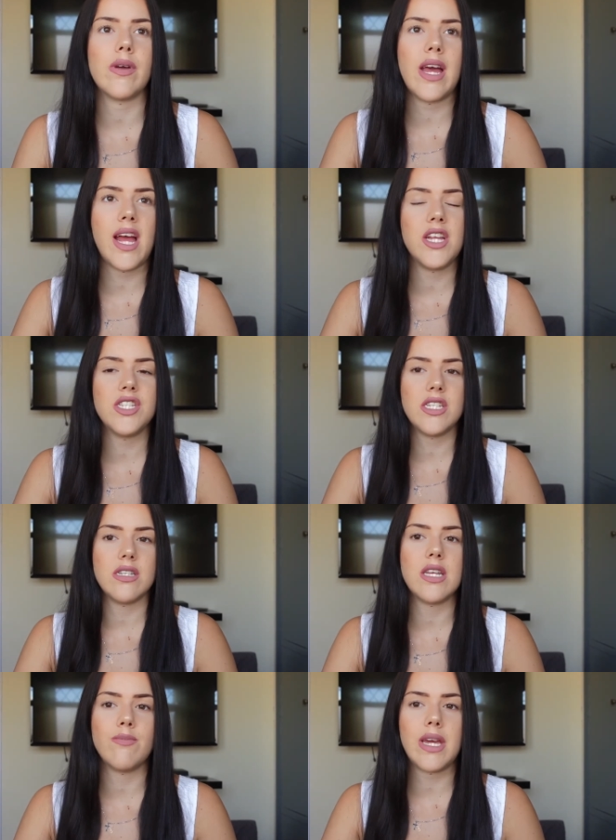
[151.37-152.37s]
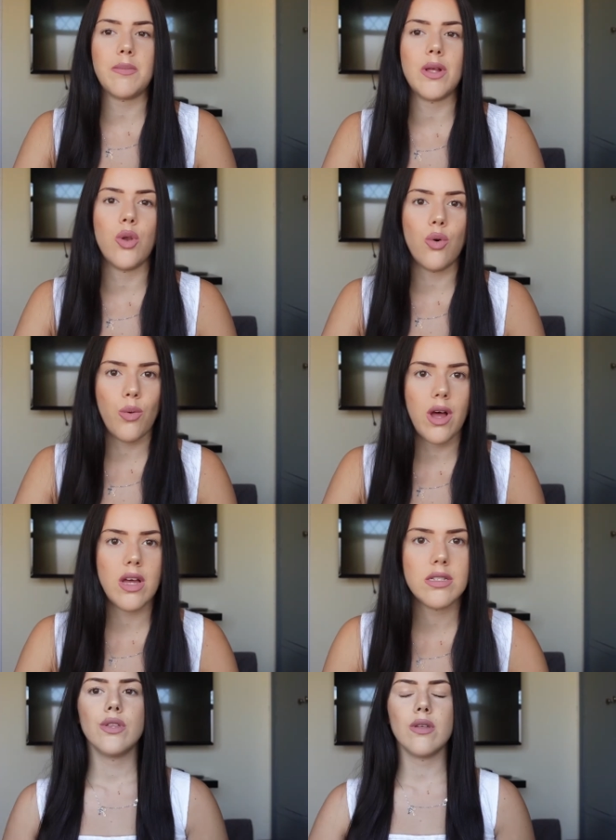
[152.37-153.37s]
but it didn't. It made me a lot worse.